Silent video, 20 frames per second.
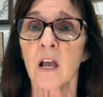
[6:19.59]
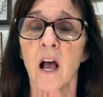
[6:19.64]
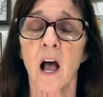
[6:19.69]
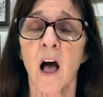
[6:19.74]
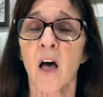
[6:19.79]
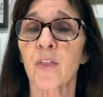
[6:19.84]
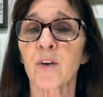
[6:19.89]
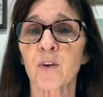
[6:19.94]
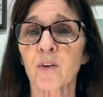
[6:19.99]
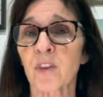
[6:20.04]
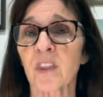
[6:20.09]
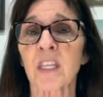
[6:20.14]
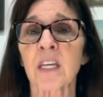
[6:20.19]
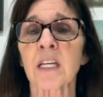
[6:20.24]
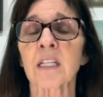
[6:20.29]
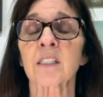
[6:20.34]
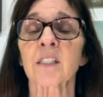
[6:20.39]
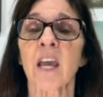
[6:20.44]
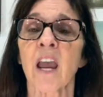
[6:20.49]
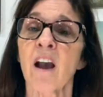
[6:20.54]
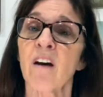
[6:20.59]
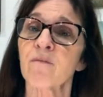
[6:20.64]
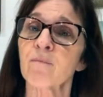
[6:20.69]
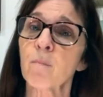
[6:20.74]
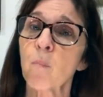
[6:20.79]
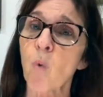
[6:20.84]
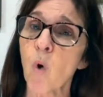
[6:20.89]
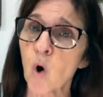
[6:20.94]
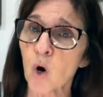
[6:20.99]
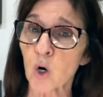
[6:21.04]
Other things have
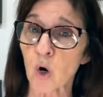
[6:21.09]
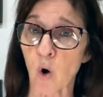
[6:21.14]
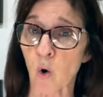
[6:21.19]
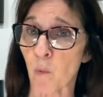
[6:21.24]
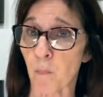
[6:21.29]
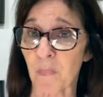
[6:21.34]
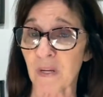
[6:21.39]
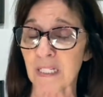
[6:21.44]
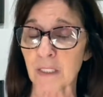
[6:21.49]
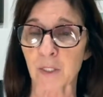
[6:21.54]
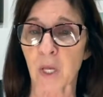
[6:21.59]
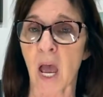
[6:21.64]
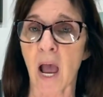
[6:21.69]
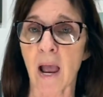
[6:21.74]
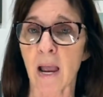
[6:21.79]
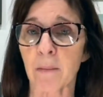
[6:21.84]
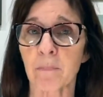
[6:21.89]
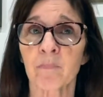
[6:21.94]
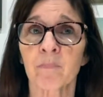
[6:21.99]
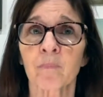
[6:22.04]
more open time.